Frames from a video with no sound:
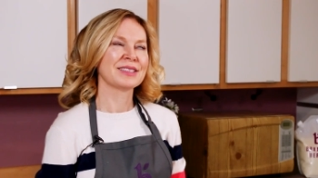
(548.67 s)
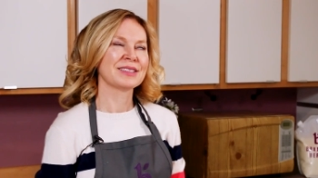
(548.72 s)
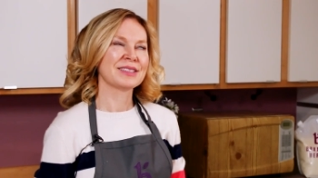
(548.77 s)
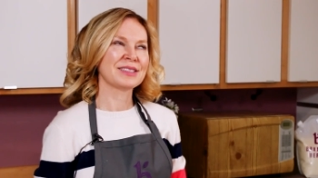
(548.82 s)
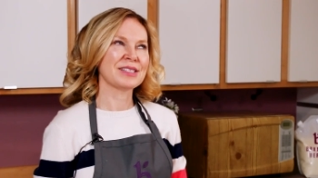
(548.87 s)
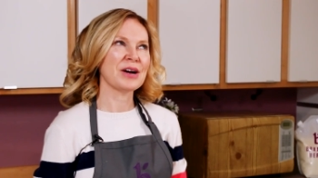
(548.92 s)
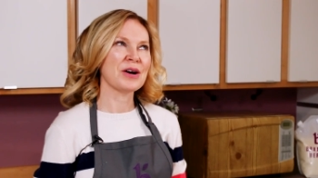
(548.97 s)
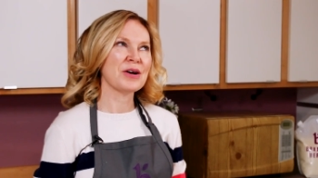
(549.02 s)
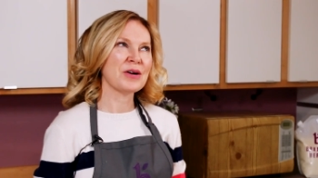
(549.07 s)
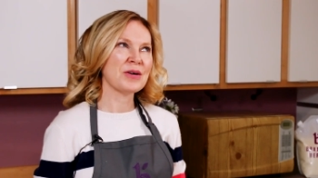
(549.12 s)

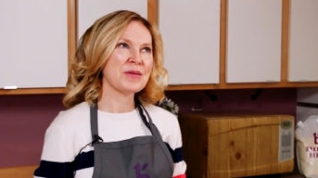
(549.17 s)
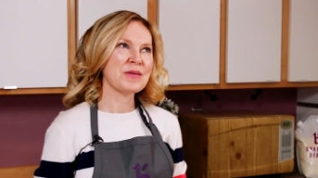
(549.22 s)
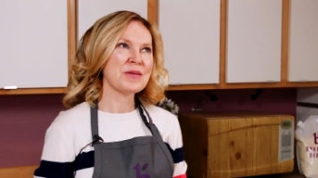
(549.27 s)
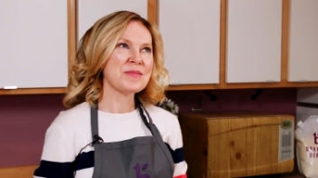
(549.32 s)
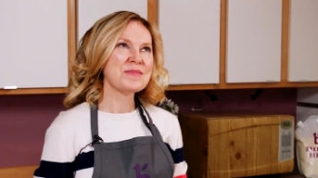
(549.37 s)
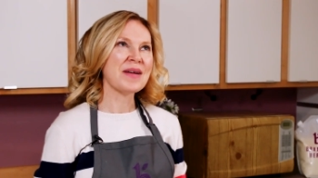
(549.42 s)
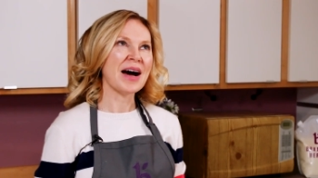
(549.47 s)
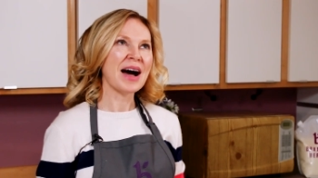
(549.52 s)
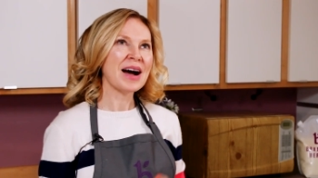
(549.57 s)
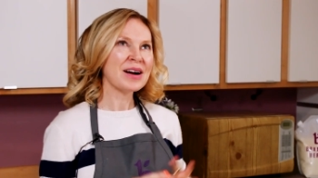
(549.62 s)
So
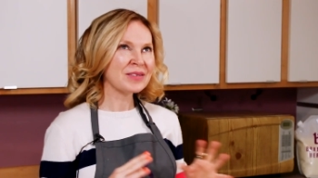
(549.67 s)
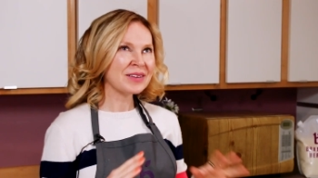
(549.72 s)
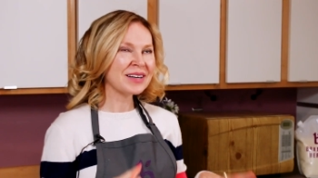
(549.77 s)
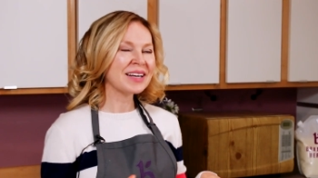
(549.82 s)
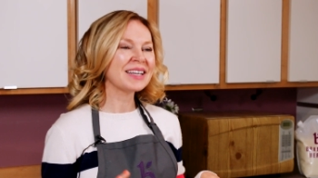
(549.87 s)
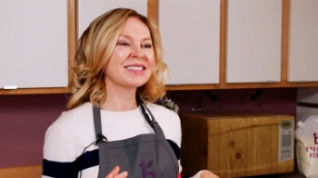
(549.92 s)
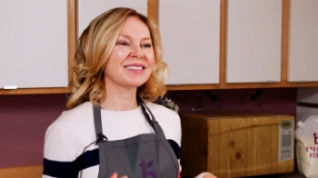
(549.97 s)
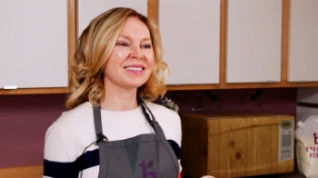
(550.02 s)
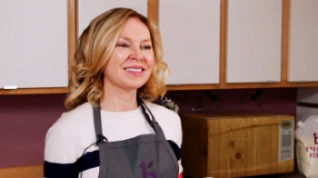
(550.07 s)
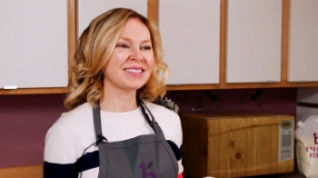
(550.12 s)
back when
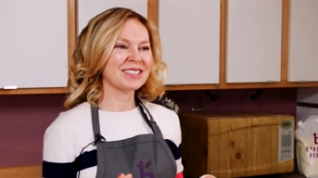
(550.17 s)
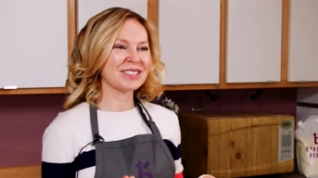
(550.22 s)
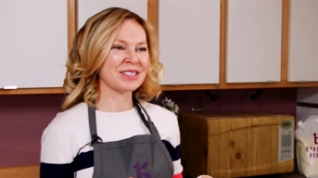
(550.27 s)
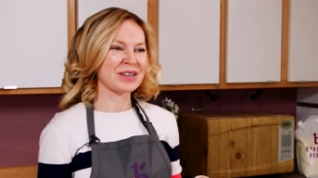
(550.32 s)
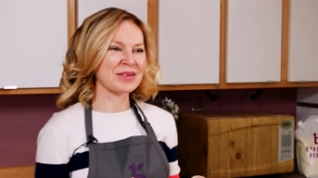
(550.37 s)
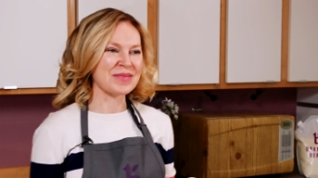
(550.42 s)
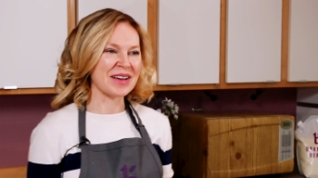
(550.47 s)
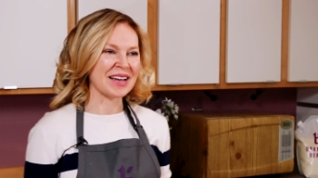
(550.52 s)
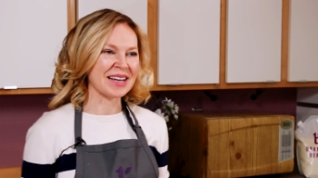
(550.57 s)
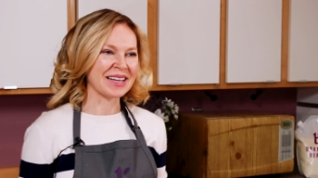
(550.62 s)
I started
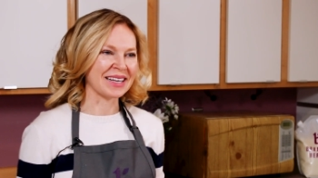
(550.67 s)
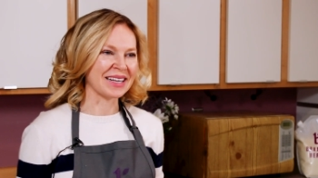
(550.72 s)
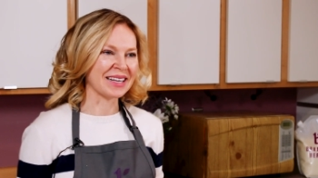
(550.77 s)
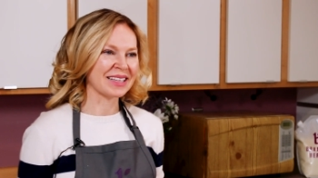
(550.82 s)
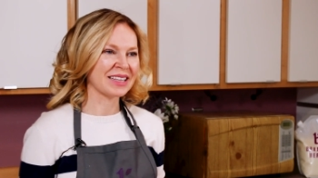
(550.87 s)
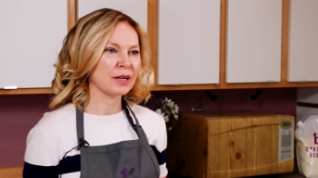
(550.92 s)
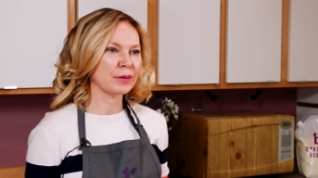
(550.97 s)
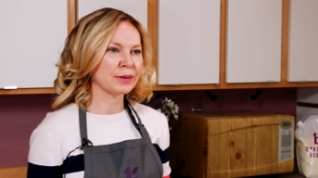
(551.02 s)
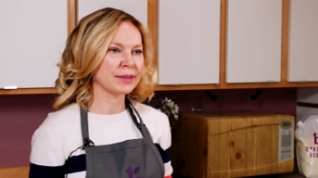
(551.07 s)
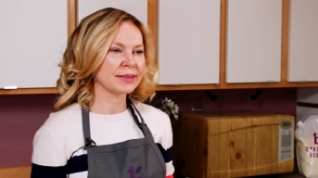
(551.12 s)
soap
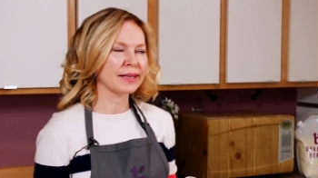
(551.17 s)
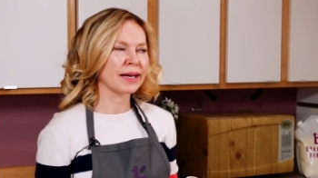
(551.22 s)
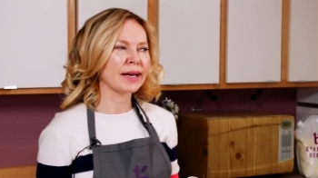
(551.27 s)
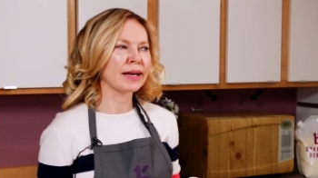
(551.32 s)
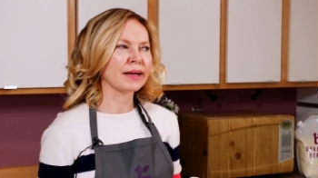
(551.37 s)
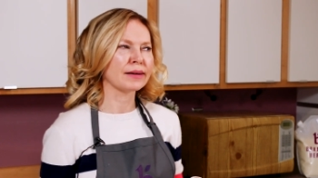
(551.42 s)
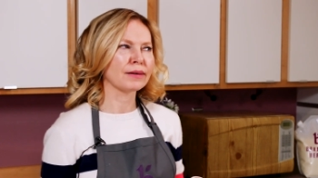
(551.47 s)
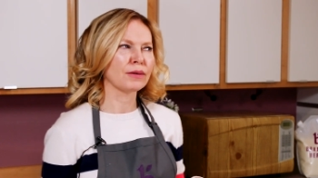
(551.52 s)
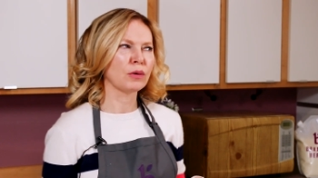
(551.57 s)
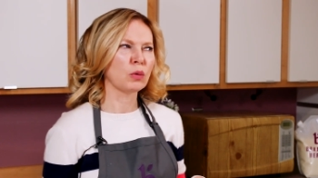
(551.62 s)
making, there was
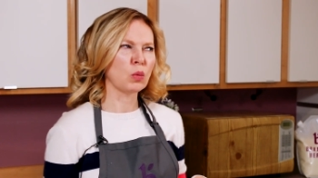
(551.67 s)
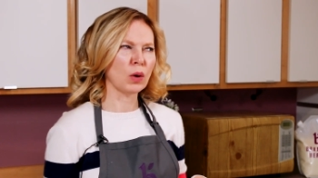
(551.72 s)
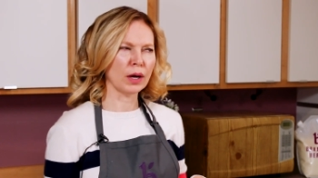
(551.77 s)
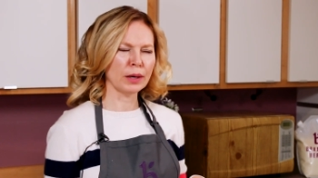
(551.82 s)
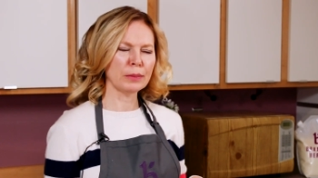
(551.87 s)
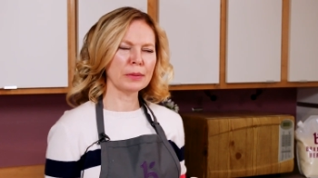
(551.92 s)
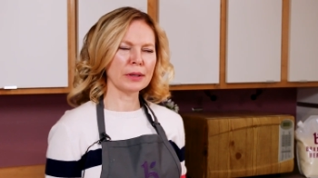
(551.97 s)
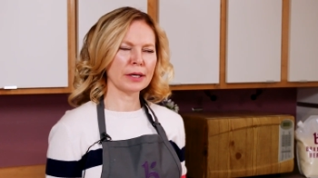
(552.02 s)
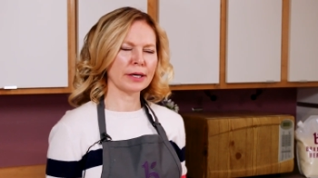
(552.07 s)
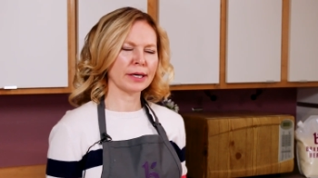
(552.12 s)
like
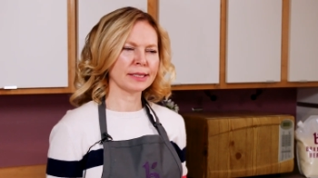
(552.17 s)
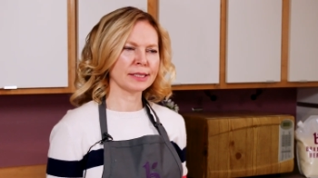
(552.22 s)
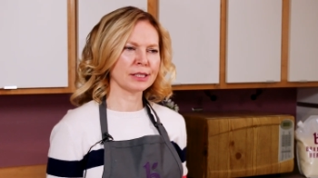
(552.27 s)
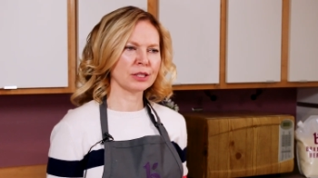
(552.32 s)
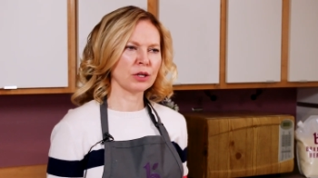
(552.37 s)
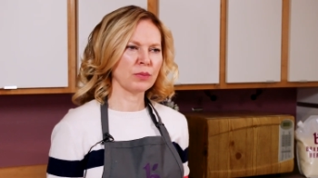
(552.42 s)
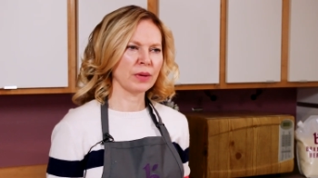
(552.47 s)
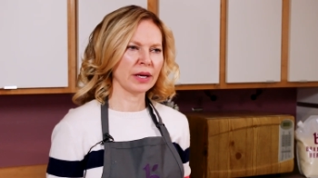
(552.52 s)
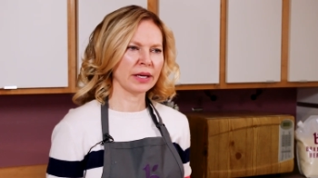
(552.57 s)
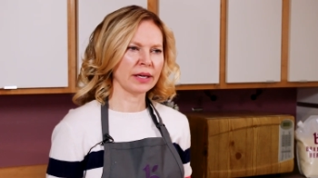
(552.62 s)
one book on
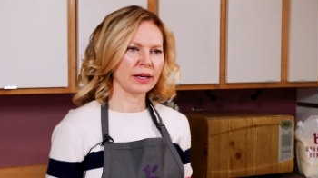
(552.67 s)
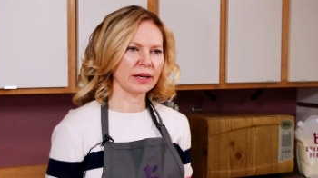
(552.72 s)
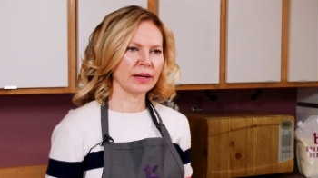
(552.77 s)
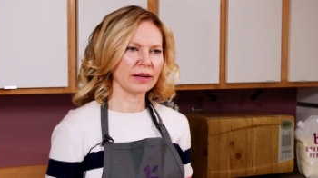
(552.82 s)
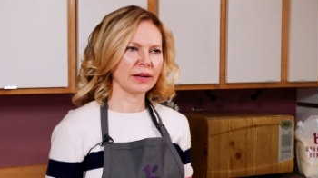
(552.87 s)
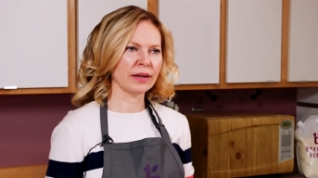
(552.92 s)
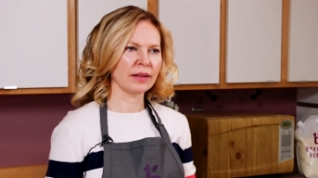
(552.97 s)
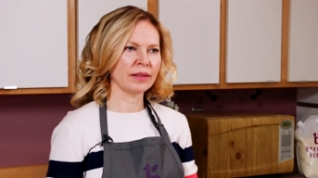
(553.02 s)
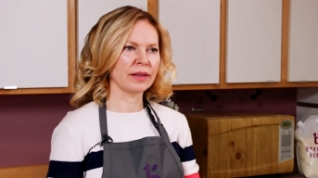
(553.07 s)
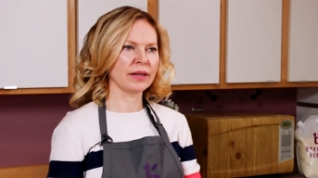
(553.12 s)
soap
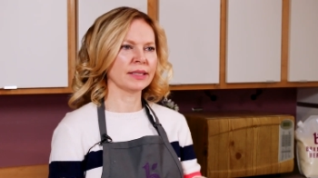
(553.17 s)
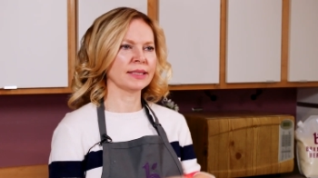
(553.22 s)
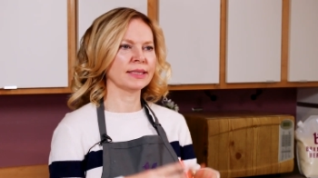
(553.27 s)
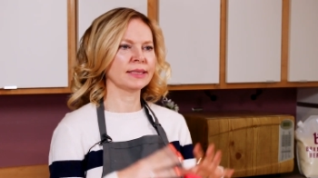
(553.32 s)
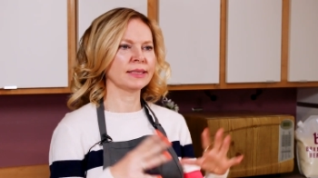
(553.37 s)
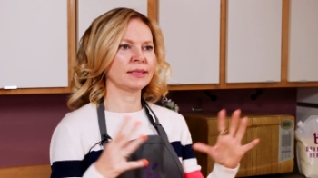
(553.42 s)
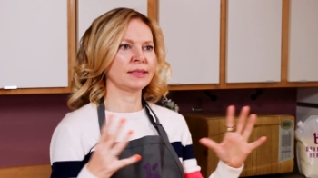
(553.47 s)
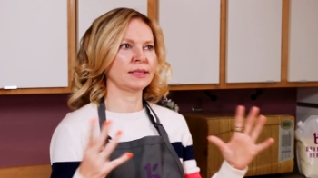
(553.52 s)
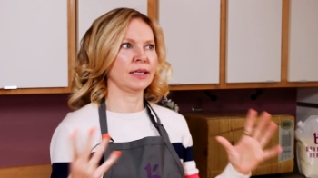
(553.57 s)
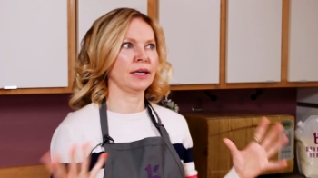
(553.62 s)
making in the
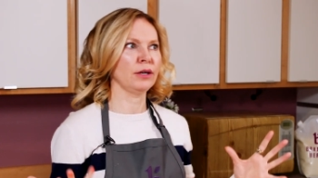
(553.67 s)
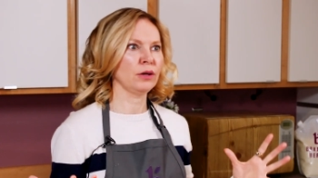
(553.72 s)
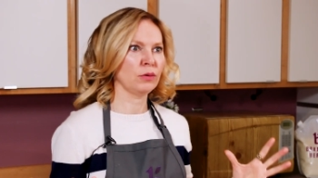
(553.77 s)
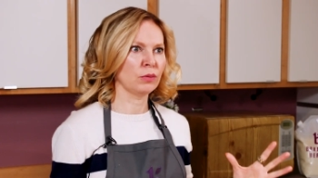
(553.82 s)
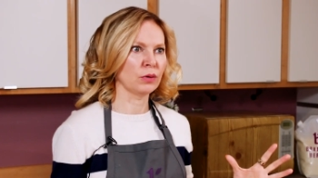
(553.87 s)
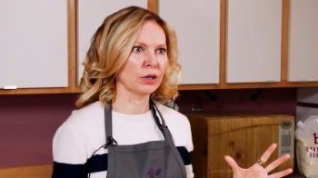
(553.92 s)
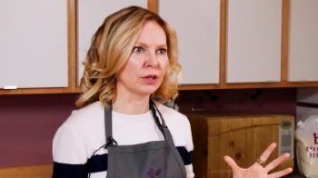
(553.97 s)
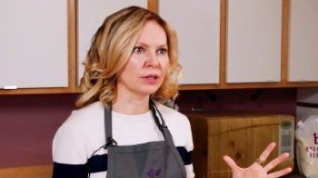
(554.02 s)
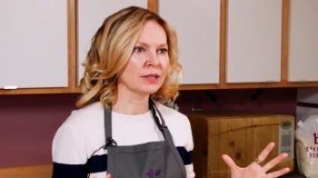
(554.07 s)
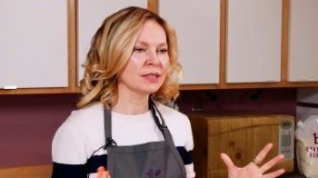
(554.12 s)
entire
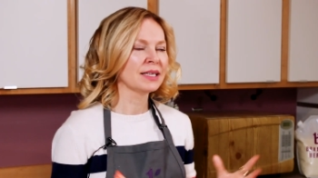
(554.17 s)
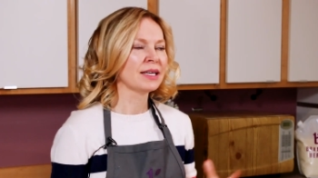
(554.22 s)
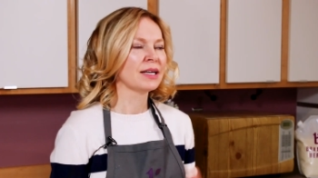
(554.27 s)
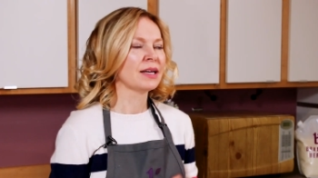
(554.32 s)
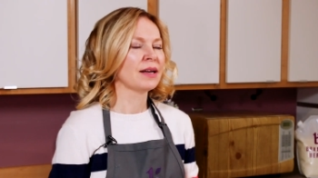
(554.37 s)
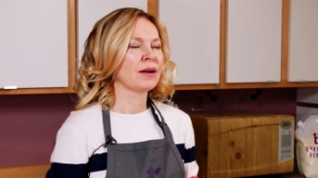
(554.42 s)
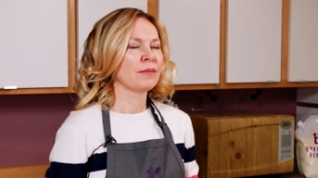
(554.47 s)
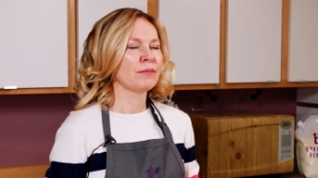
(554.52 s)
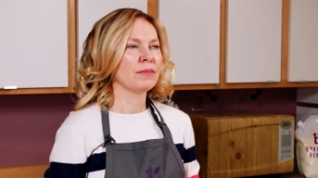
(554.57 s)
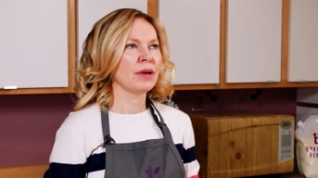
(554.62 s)
world,
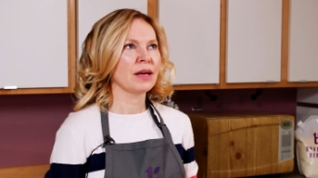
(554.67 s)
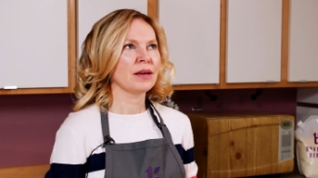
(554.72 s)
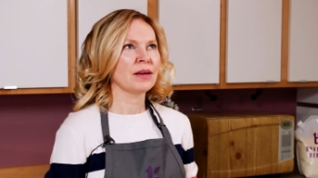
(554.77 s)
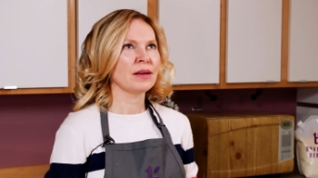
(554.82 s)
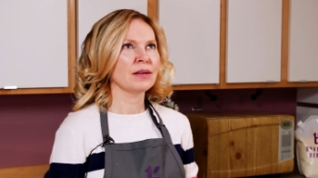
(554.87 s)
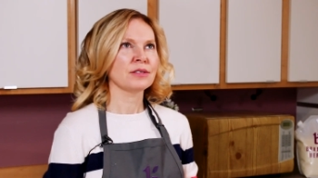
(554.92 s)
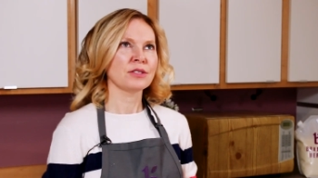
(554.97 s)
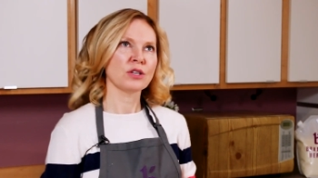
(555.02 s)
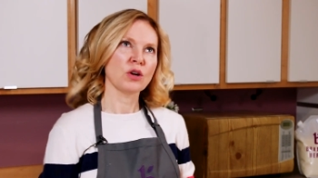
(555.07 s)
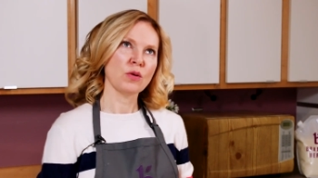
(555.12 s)

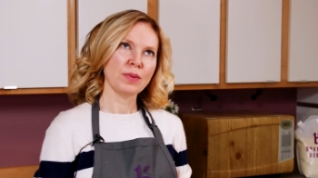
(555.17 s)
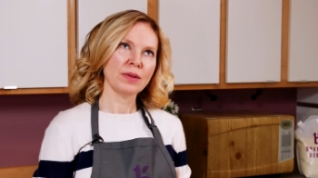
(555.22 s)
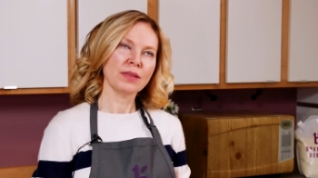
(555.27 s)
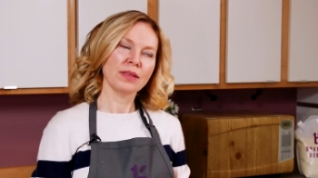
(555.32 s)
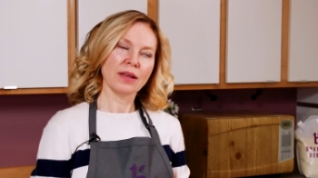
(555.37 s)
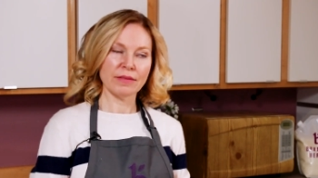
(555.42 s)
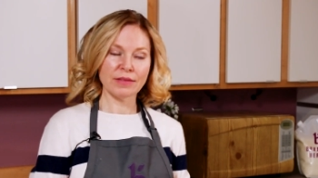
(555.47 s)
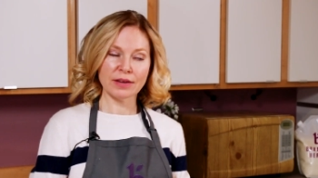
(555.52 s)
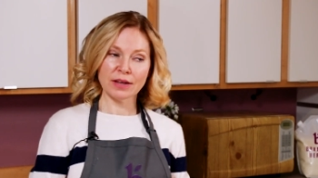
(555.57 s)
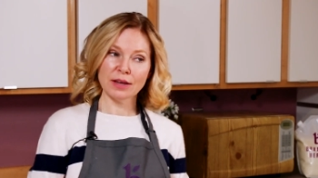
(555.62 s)
Making Soap and
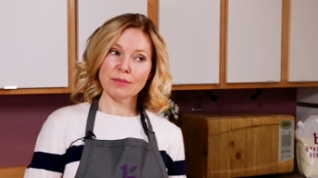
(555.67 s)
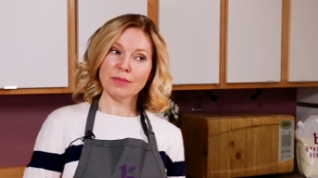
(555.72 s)
Loving